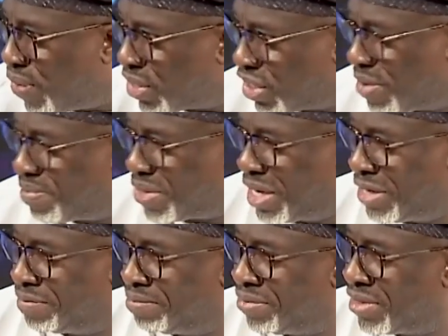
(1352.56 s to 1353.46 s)
something?
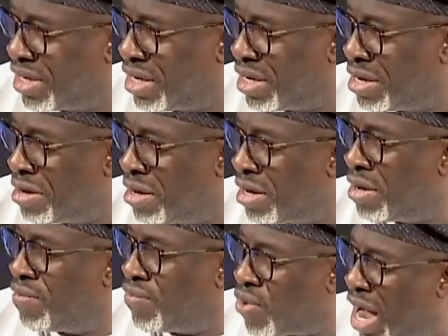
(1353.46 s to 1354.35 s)

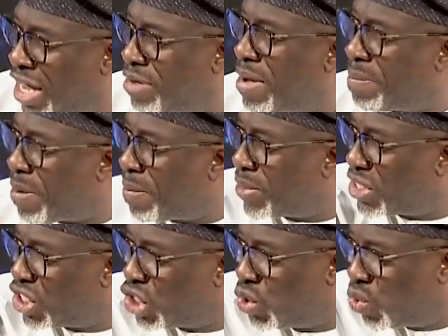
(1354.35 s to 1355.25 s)
For argument
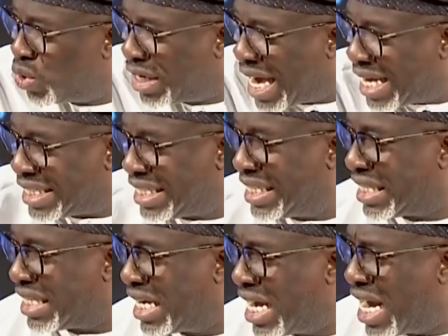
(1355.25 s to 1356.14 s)
purposes, you get
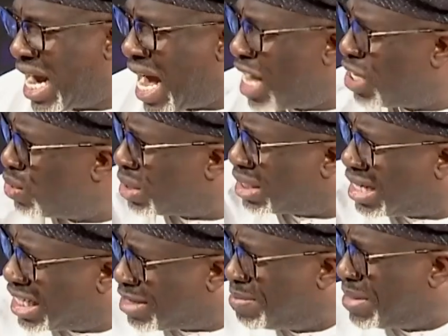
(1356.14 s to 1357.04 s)
it. And you
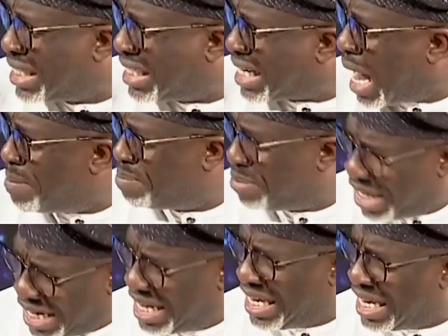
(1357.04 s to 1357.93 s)
treat me
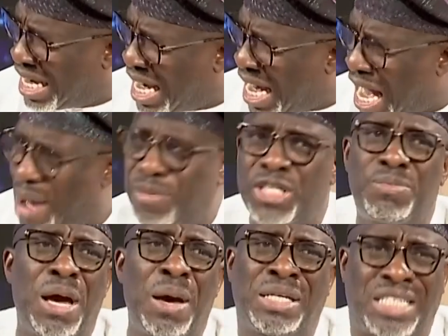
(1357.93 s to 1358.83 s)
shabbily. I must
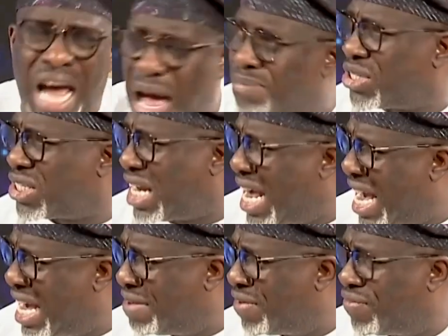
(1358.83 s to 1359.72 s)
be a damn
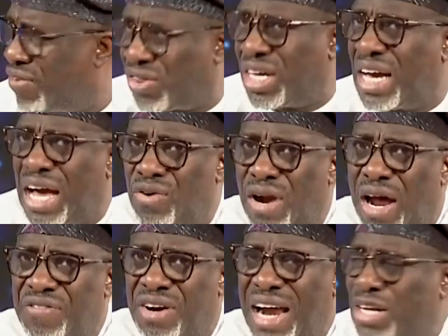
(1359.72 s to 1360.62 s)
slave if you think I don't
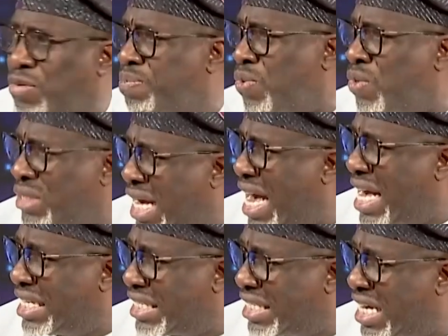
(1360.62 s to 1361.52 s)
have a right to
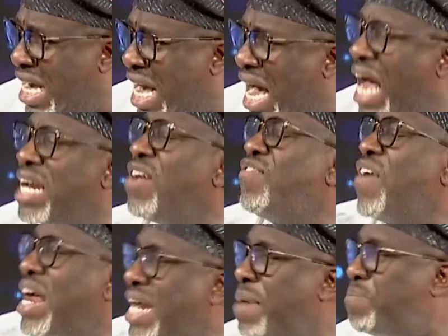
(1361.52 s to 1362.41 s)
protest. And if
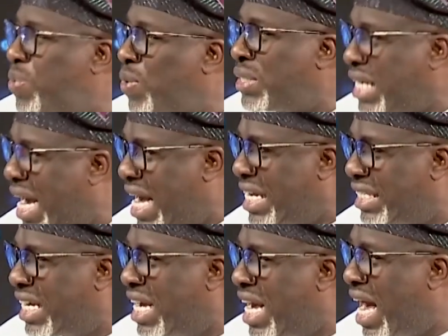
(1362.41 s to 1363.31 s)
I then
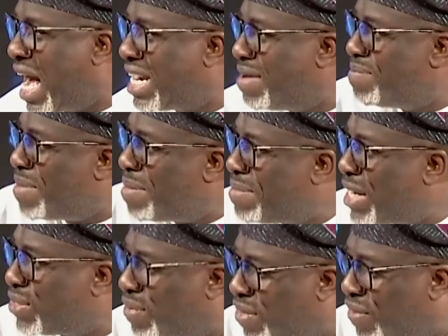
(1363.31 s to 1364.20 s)
protest, and the
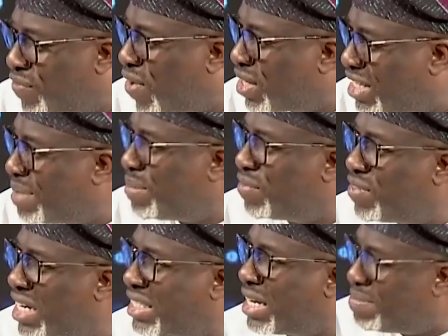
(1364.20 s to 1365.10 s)
members of the fourth realm of
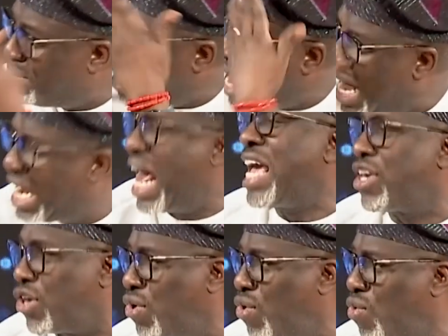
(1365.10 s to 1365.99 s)
the state, men
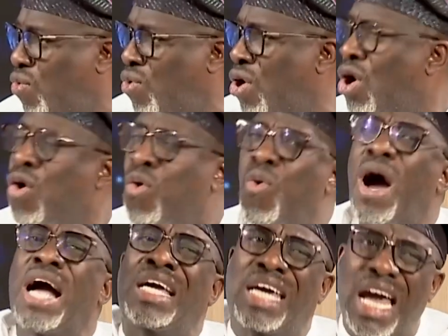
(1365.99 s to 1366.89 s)
like you, who
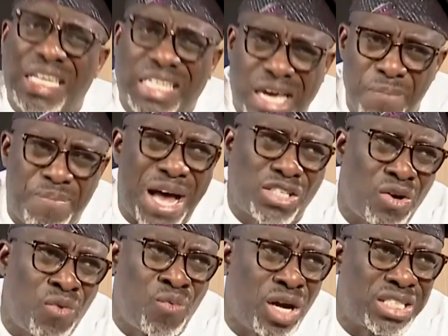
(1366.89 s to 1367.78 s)
are gatekeepers
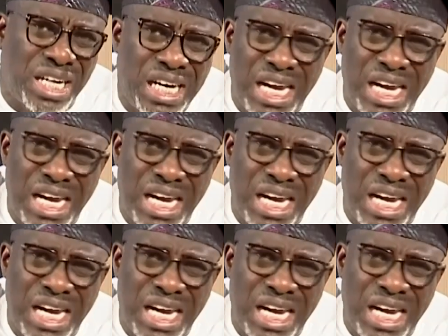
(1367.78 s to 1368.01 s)
of what really